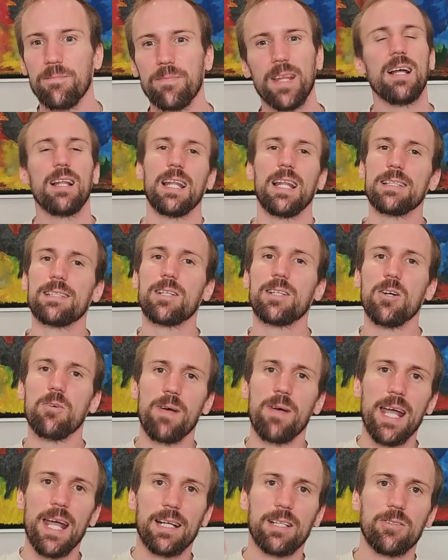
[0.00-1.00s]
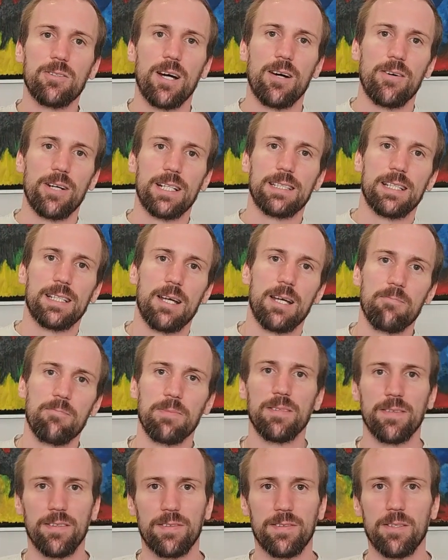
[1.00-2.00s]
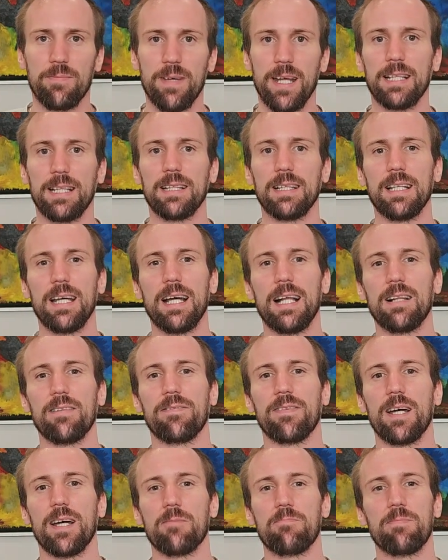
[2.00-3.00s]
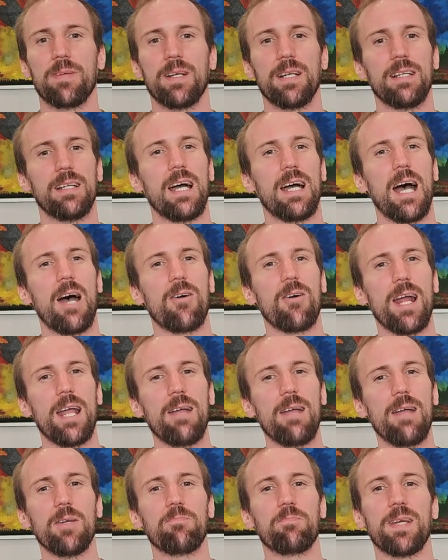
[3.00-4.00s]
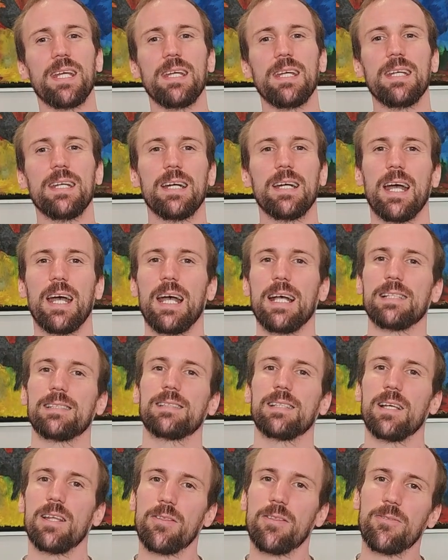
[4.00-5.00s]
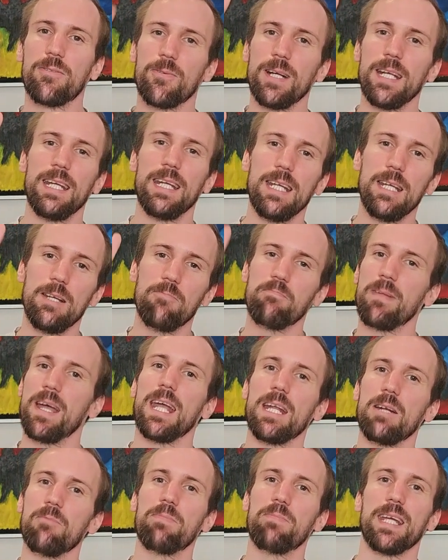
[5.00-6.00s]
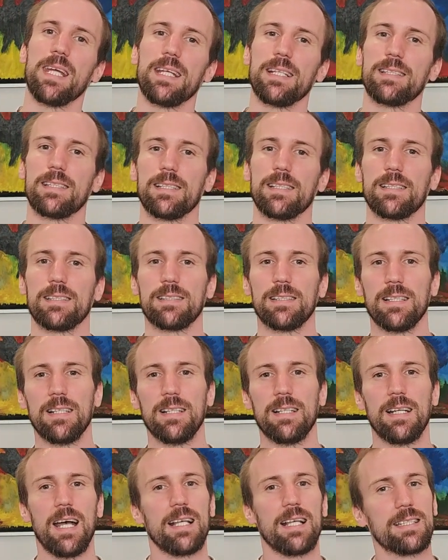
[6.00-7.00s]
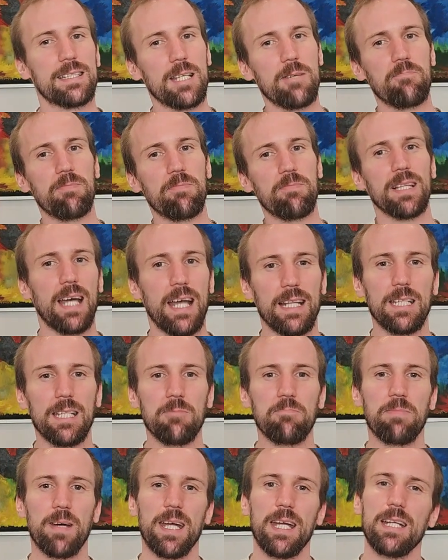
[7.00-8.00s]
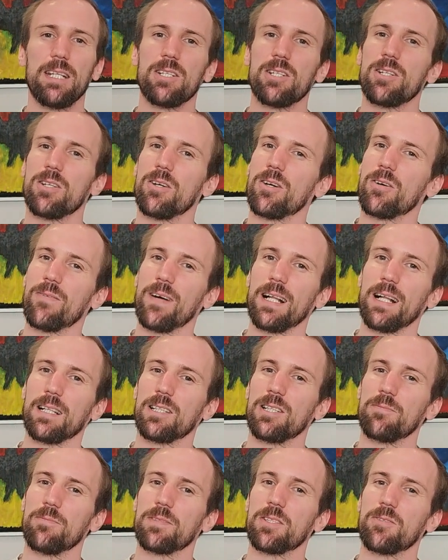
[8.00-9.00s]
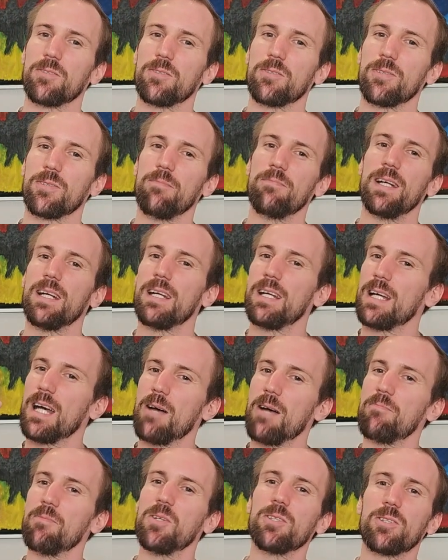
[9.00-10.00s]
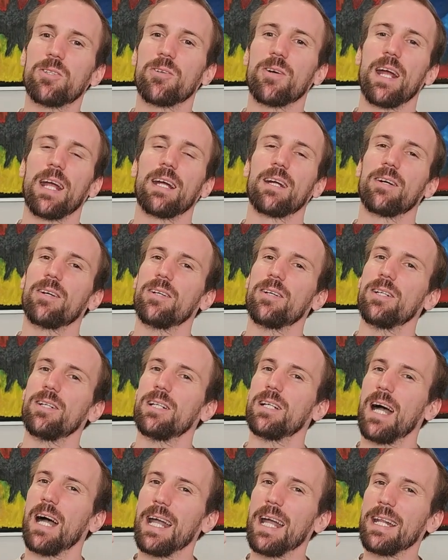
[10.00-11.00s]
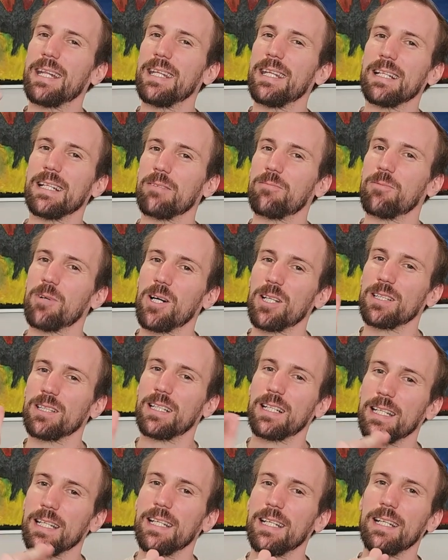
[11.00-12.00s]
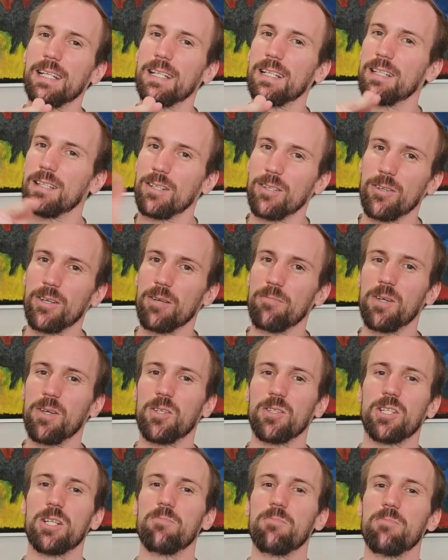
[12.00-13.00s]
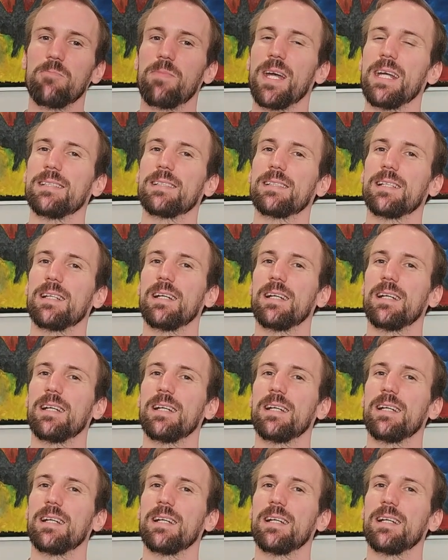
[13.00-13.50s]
Let's go back to our example with the mental health app. Our MVP has 3 main pieces: a simple landing page or welcome screen, a mood tracker, ideally one click or emoji based,